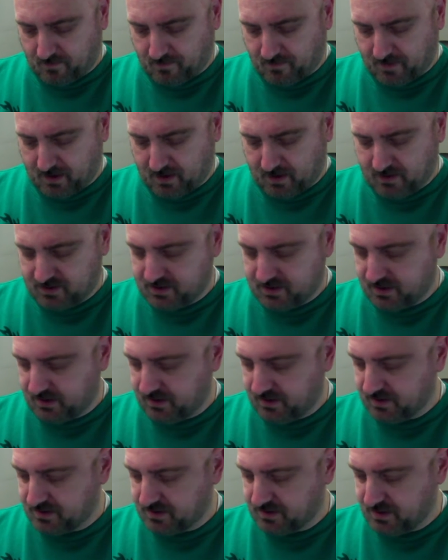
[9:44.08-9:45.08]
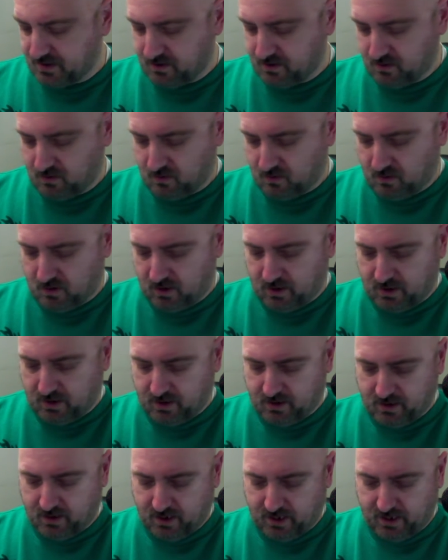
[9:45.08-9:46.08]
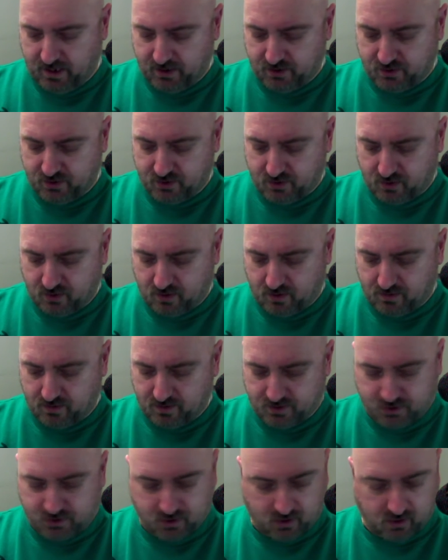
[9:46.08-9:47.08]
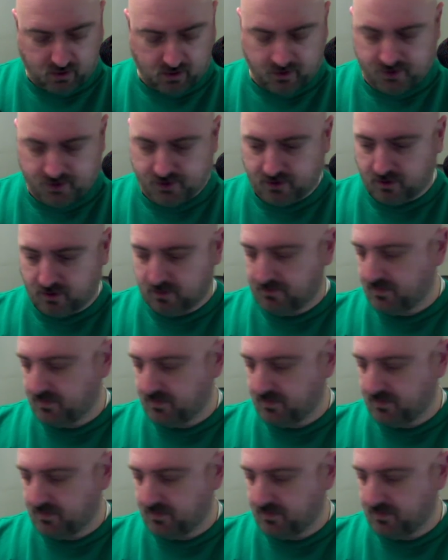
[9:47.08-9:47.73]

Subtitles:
sticking this thing on the charger,